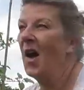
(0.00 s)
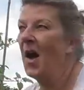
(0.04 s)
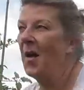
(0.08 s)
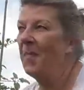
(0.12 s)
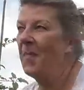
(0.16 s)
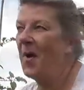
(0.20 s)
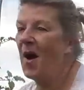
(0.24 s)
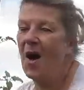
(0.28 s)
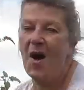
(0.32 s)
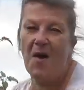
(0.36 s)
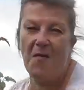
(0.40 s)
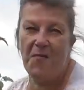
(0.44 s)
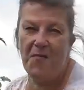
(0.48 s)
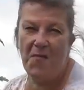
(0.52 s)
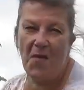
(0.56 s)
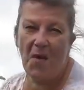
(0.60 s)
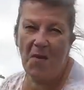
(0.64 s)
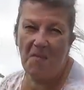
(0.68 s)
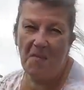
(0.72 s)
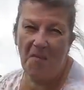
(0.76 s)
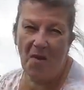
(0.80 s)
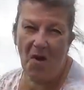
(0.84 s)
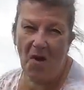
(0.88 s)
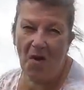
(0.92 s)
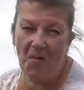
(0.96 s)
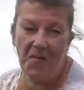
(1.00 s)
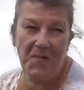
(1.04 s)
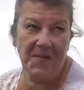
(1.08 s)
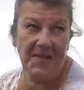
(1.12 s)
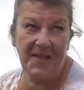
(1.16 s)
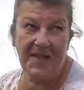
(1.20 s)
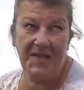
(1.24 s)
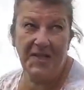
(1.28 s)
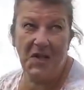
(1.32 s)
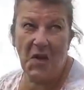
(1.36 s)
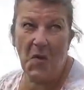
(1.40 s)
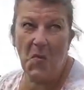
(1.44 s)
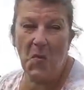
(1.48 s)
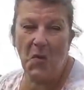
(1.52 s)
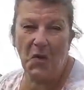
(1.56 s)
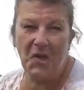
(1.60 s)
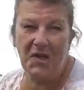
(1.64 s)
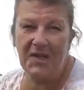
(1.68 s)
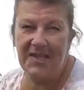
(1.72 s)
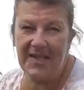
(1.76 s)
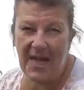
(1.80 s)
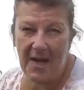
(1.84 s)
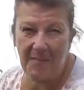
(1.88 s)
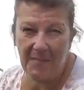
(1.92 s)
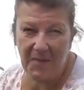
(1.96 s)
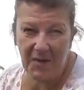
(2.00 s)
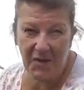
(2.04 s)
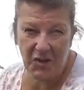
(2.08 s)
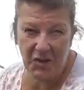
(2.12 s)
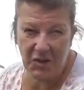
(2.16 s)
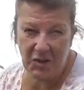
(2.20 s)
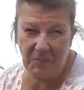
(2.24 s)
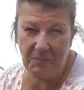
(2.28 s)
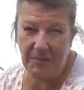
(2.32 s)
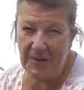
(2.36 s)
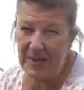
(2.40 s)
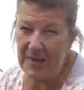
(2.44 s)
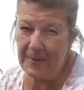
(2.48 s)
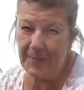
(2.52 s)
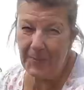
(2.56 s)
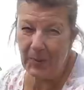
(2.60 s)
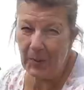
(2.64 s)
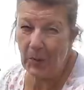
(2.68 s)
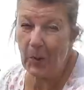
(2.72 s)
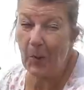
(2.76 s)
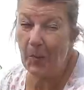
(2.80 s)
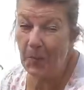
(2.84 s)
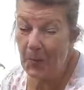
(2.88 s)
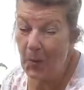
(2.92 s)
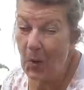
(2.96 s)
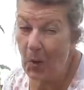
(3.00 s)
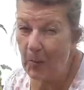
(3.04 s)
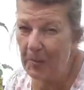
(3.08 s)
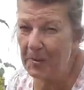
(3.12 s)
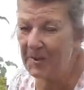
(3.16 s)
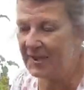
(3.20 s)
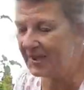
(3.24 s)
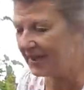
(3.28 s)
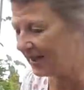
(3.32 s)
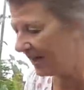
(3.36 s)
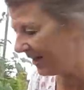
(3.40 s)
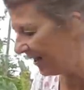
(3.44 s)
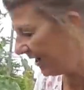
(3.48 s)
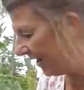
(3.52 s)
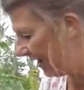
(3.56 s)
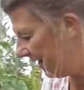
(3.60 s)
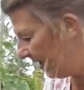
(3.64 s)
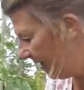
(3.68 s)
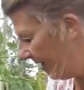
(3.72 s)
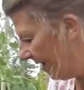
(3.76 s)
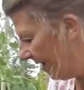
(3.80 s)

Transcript: Apart from, obviously I don't want damage to people or property,